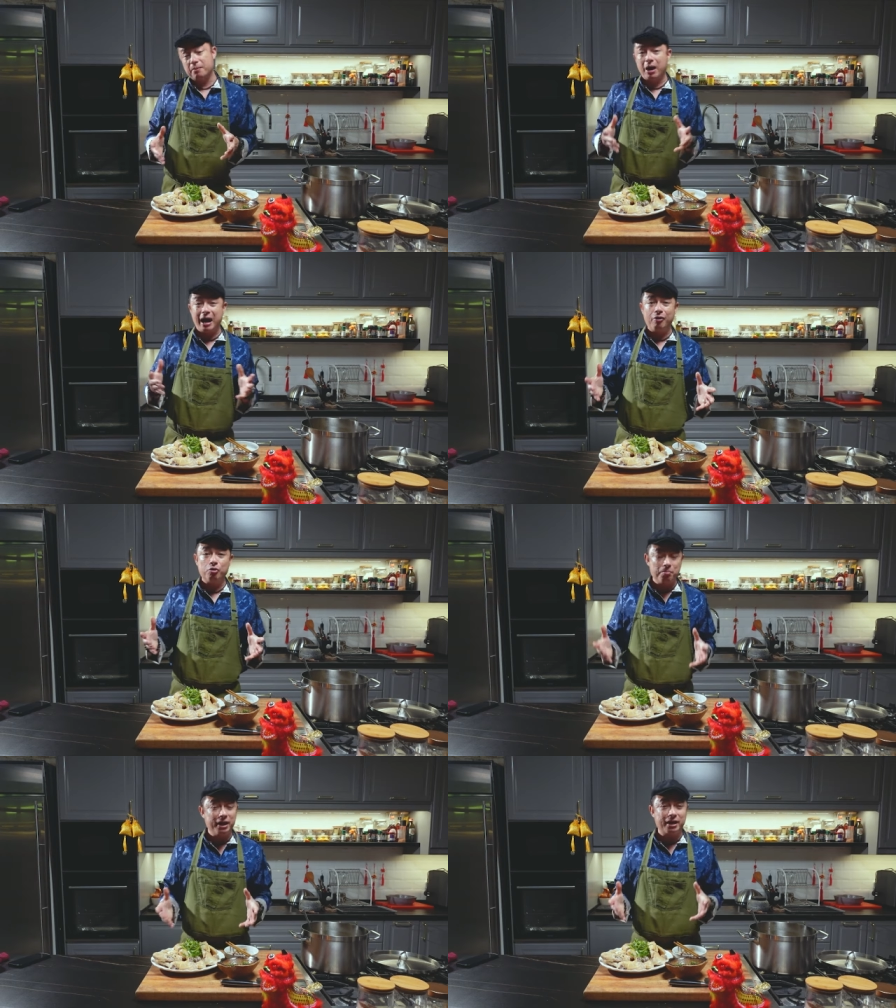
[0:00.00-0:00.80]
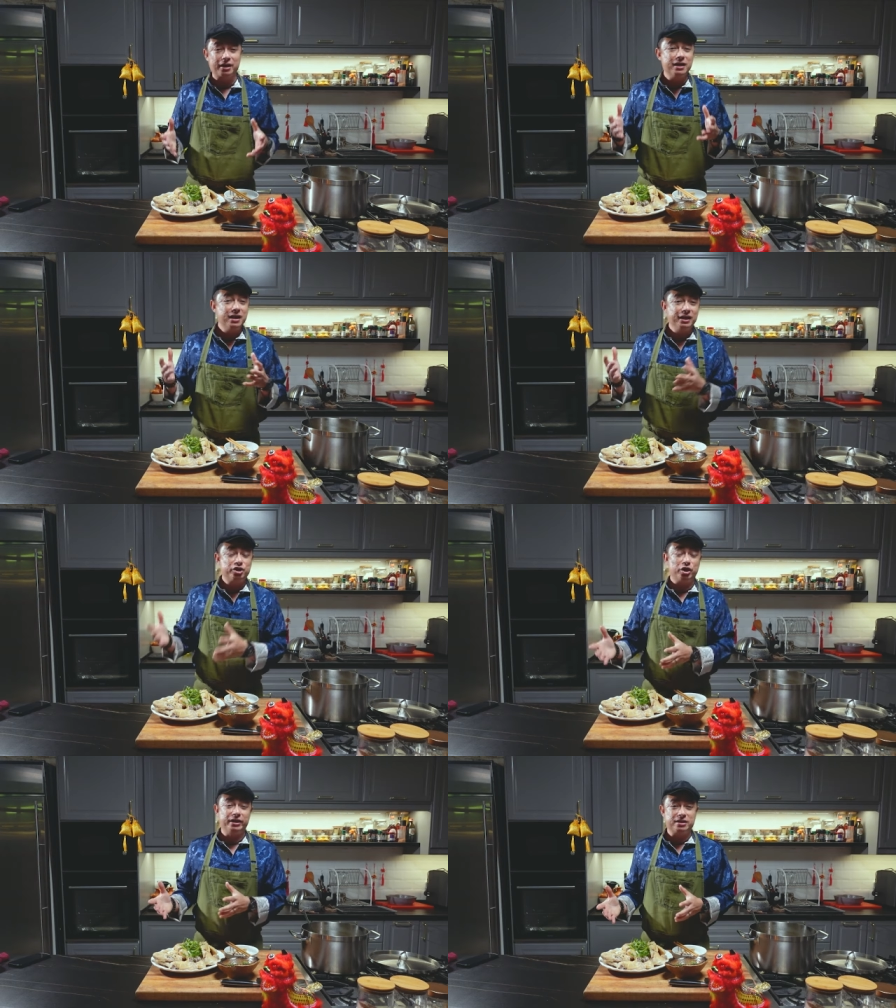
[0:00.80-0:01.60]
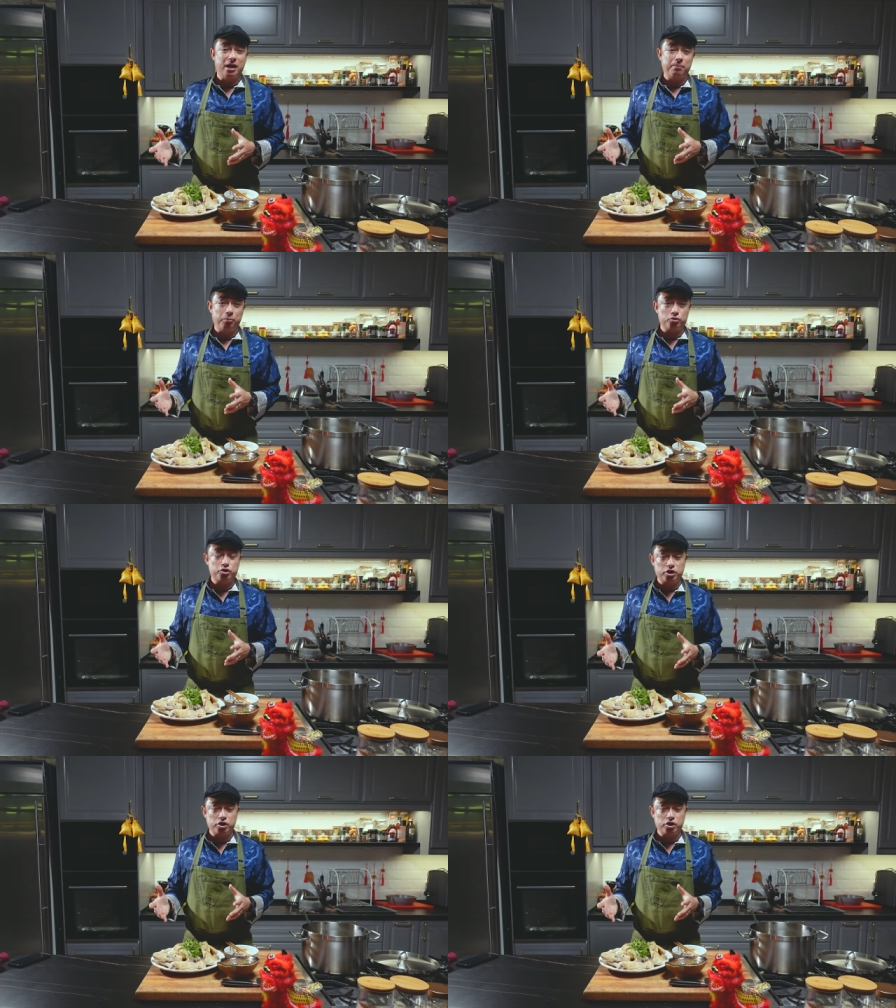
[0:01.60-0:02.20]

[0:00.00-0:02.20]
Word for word: about how to make a Chinese style poached